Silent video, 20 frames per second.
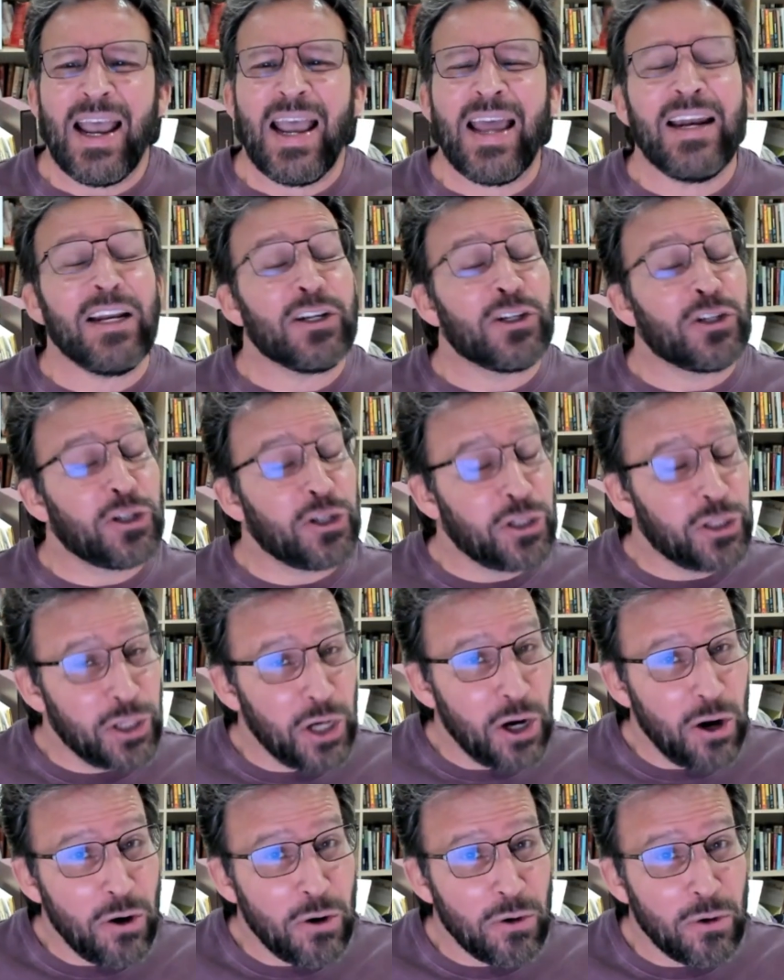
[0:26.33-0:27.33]
And it's
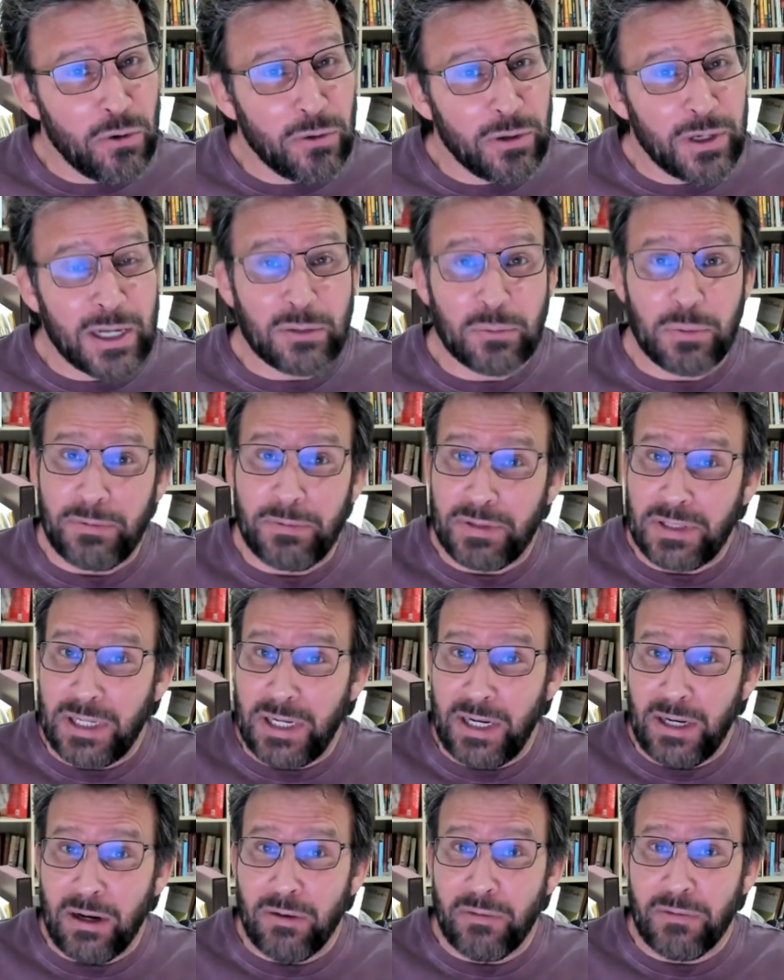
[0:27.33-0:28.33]
shown, as we've
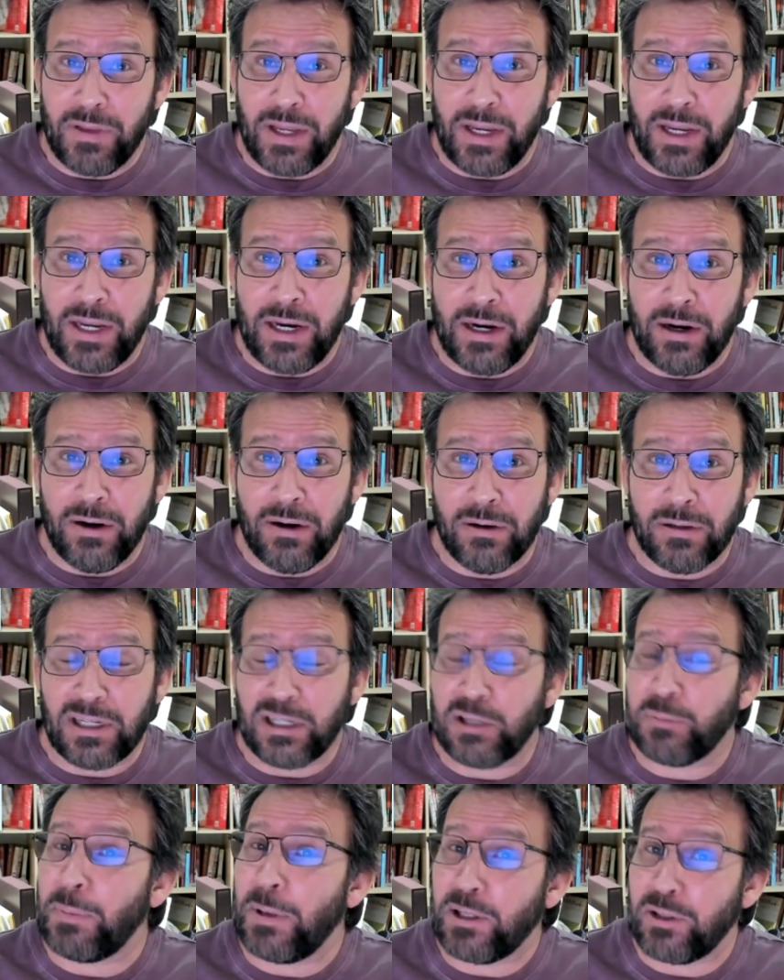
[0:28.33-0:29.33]
seen over the years,
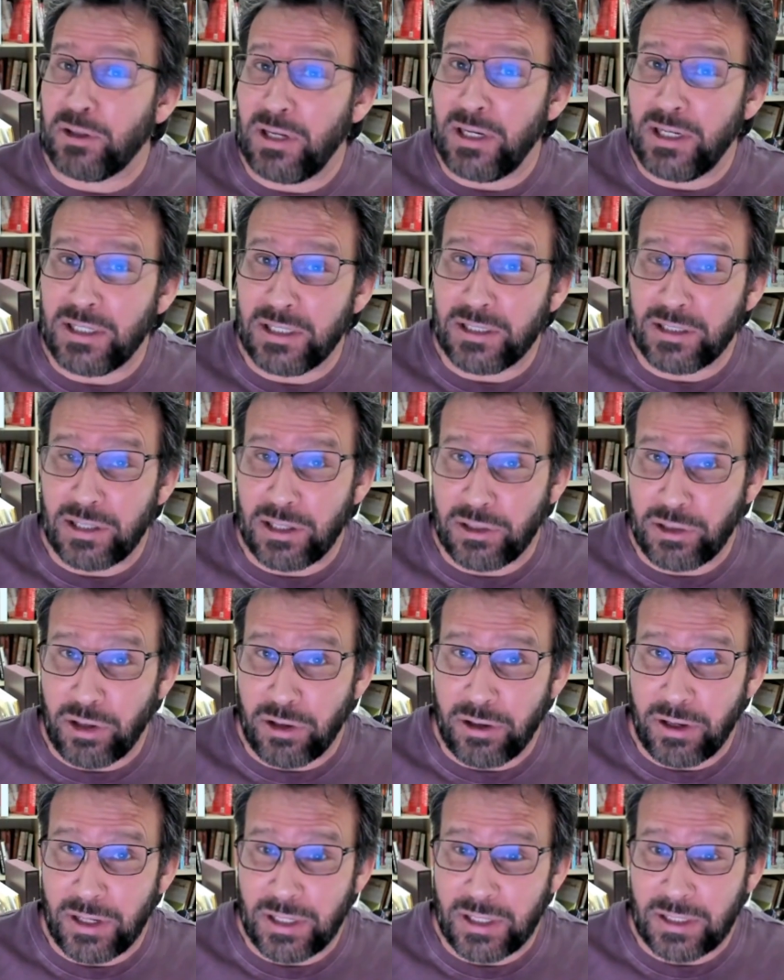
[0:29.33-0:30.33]
especially since the
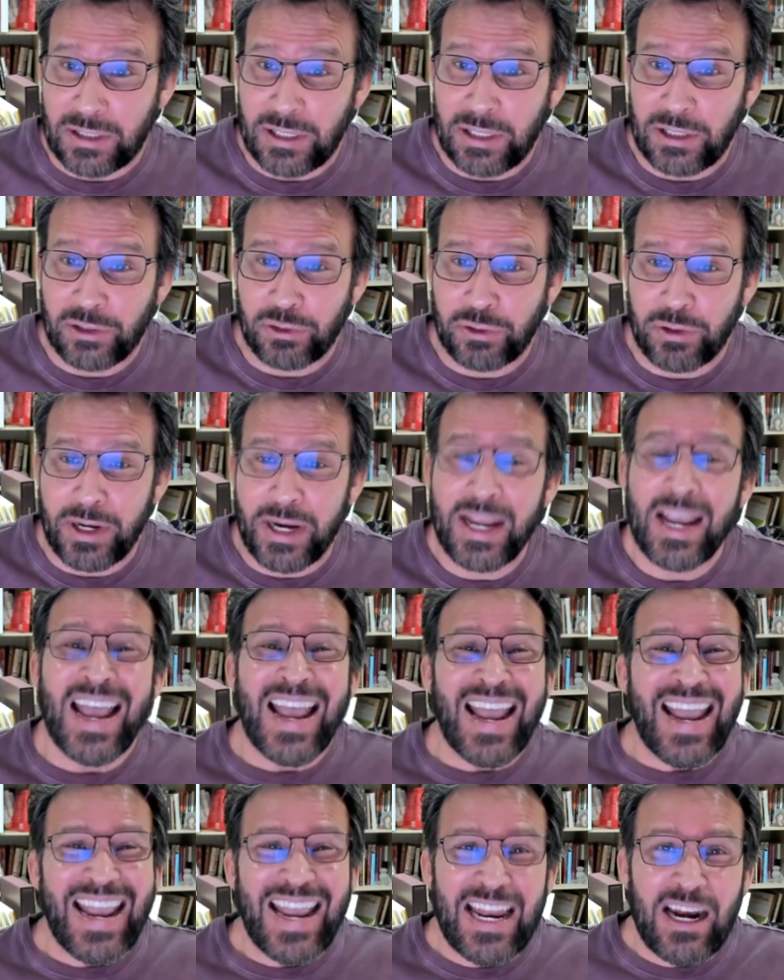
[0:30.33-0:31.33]
turn of the century,
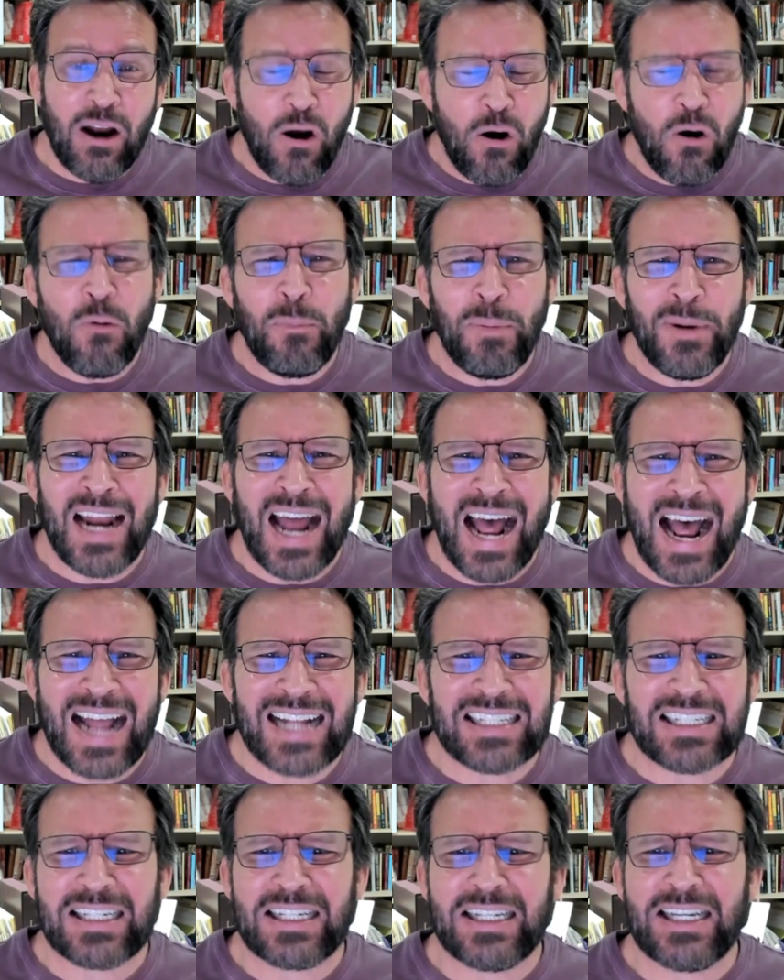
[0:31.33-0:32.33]
an open
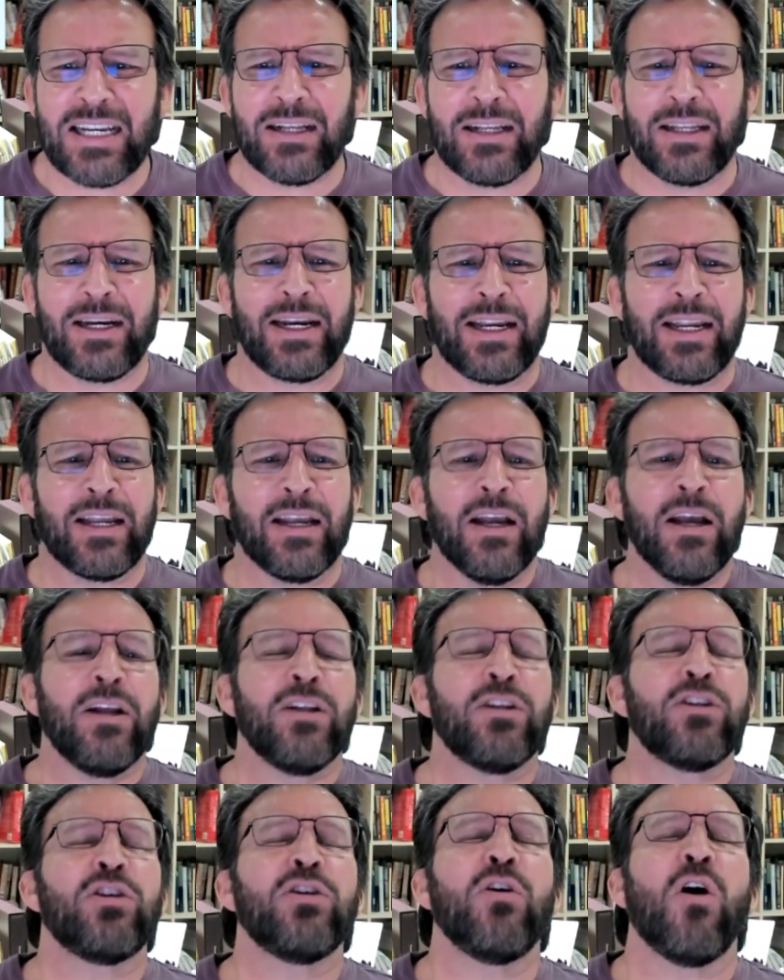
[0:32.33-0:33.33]
hostility
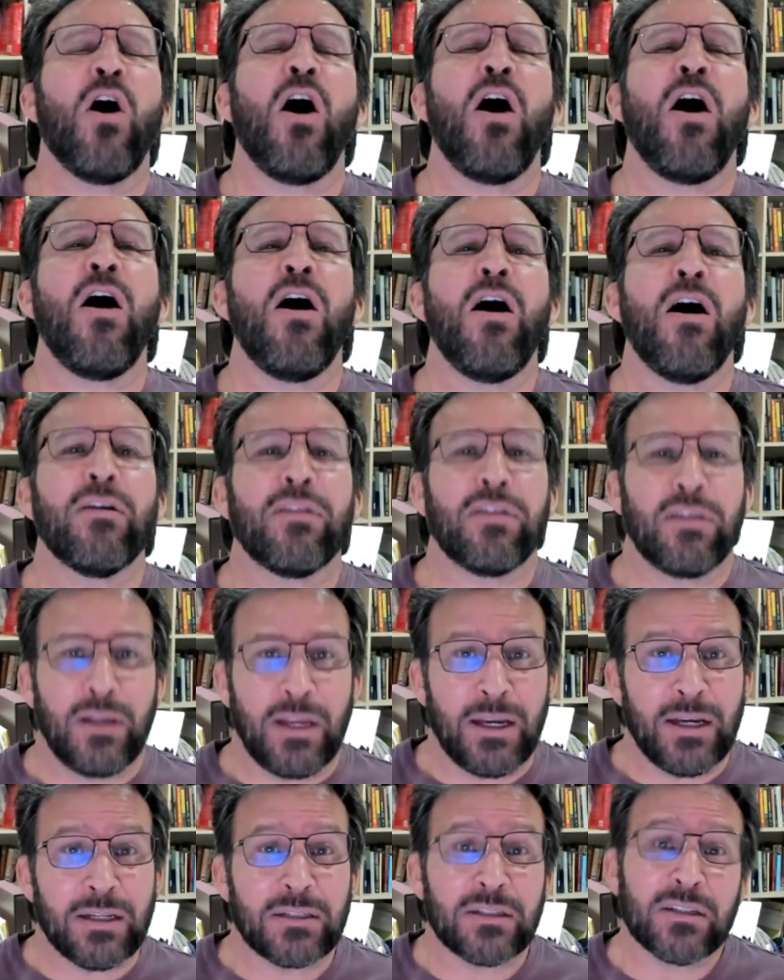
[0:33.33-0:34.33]
to all
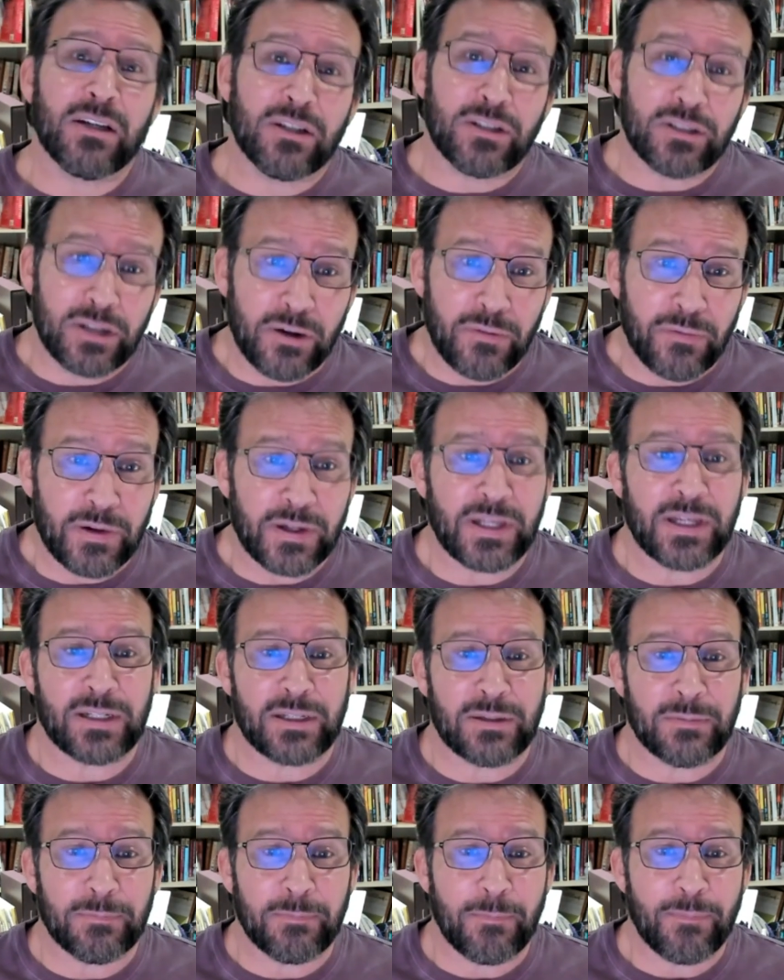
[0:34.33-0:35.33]
things
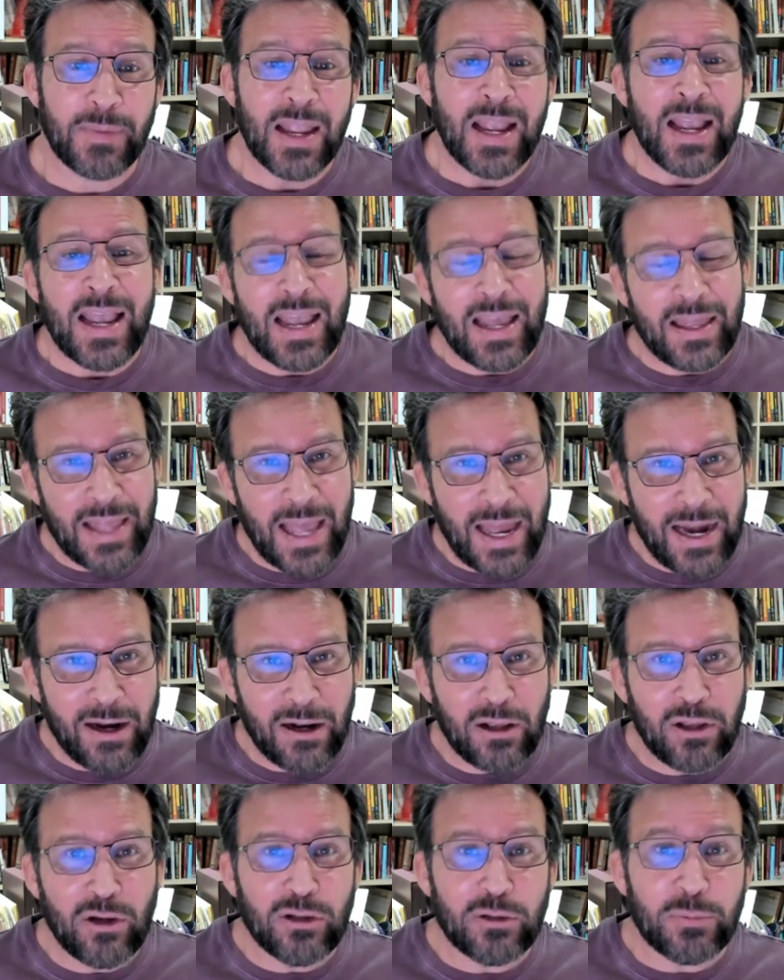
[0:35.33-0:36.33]
conservatism. And that
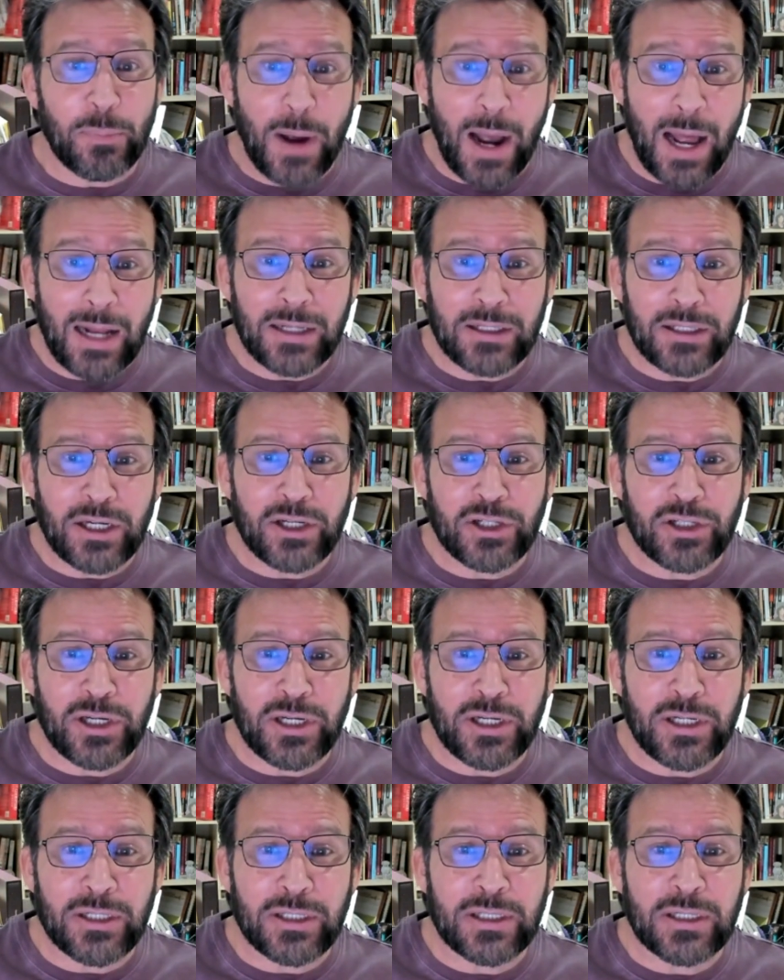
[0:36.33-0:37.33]
includes
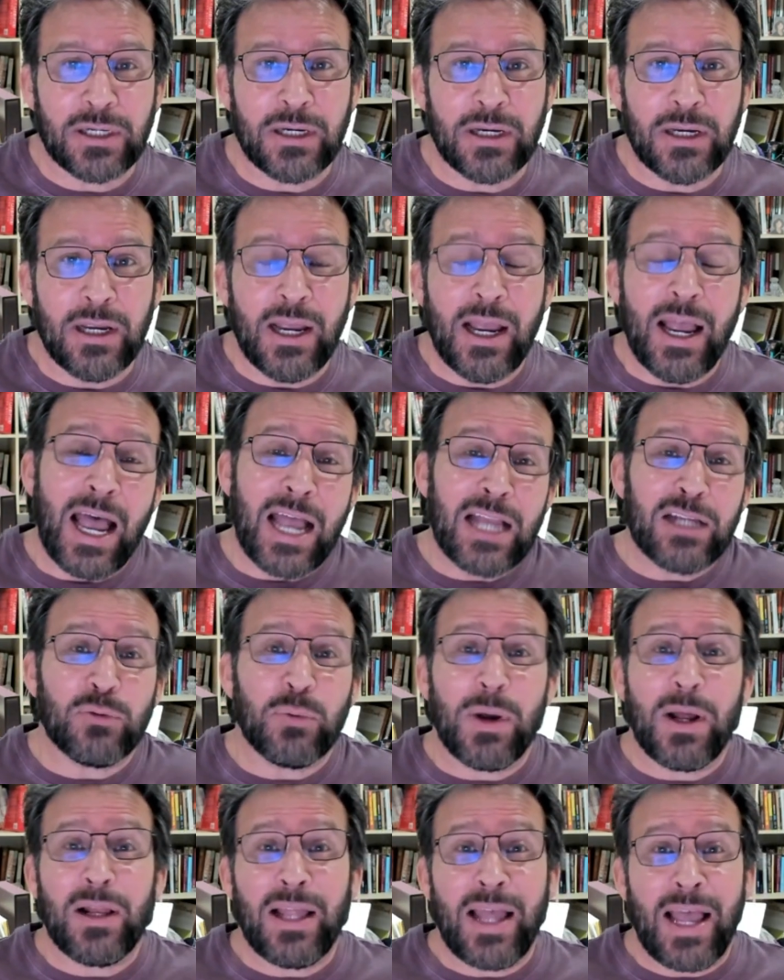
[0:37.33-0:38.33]
politicians as
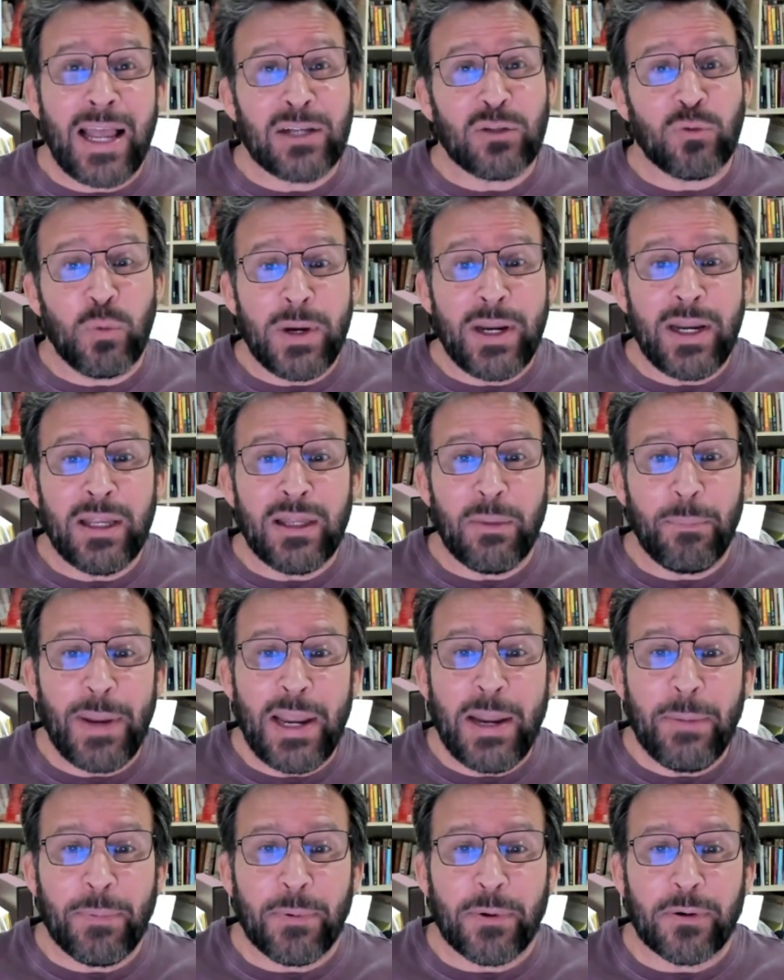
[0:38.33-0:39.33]
well as we, the
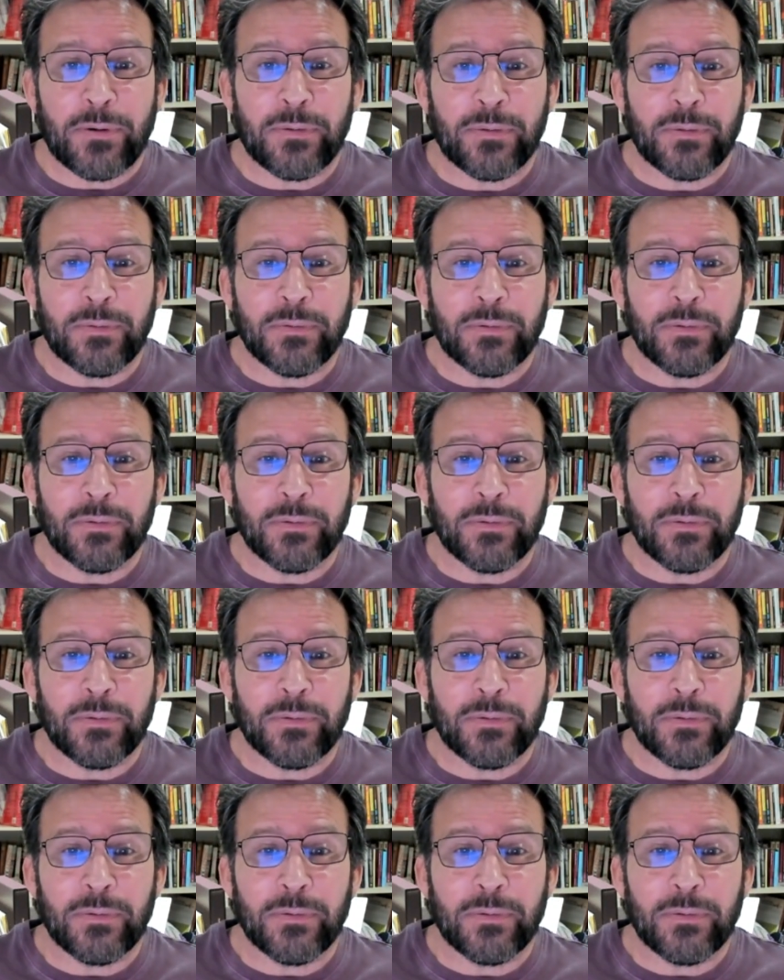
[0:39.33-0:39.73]
people.